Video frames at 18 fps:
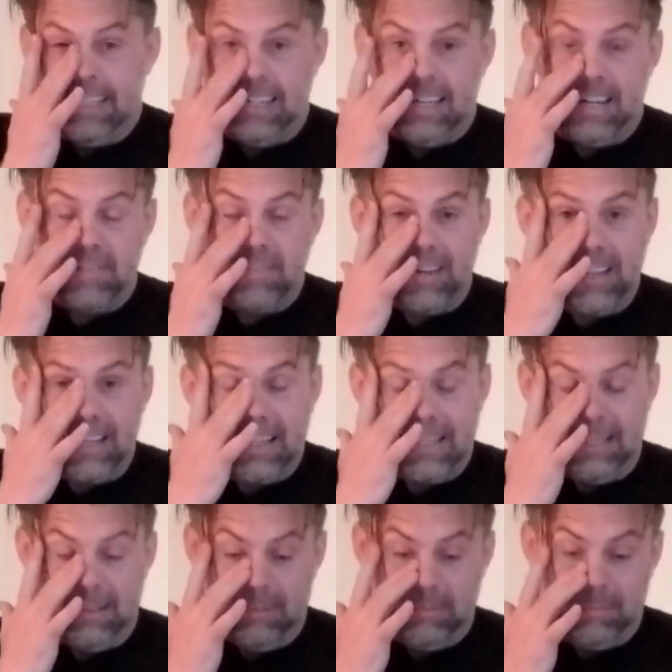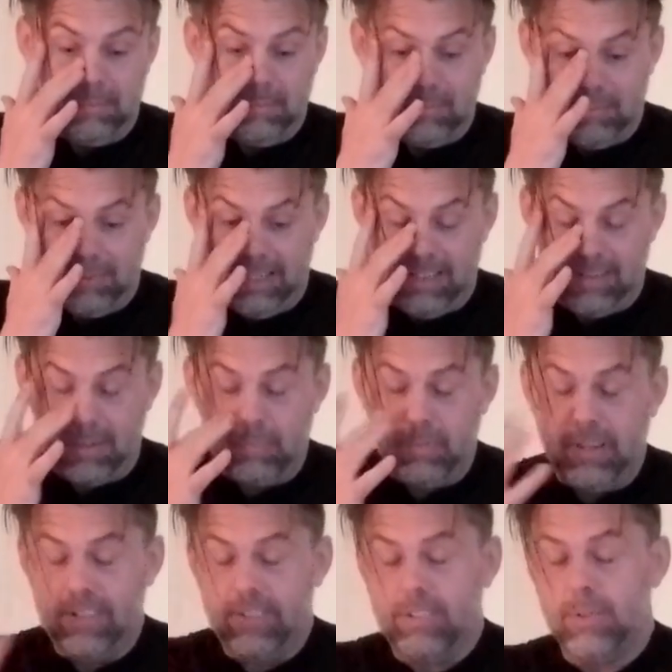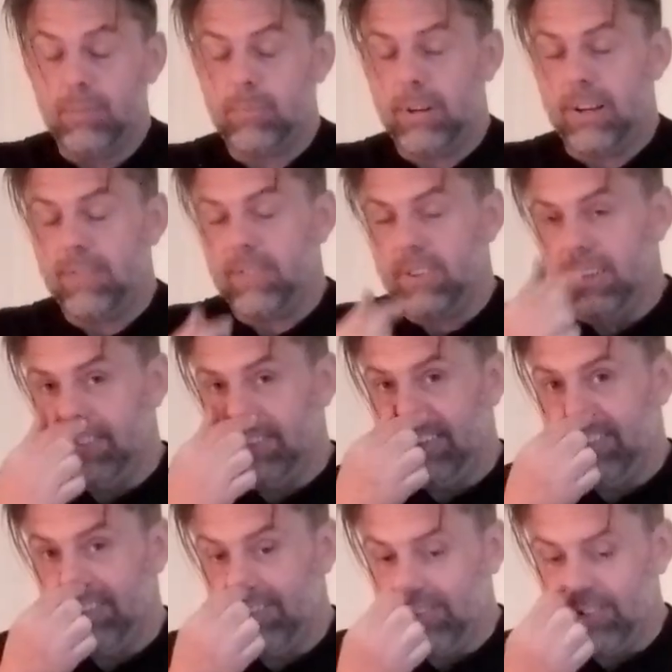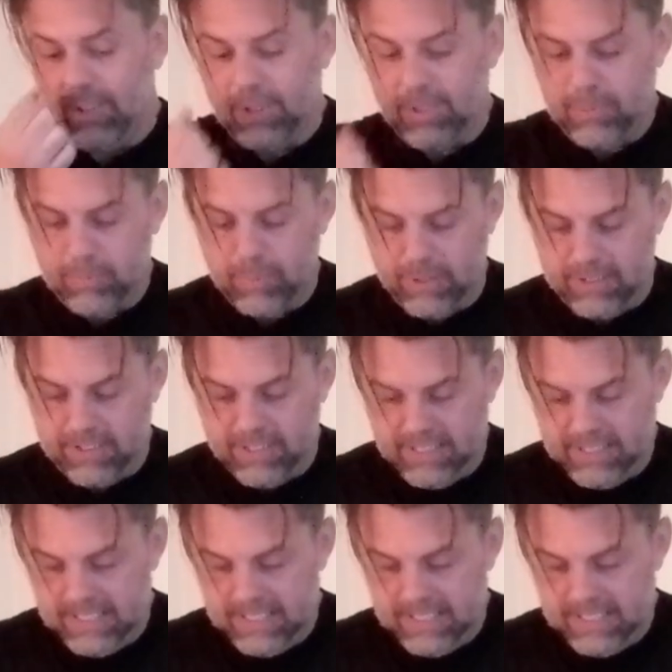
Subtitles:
I think it's a personal preference, it's a choice, but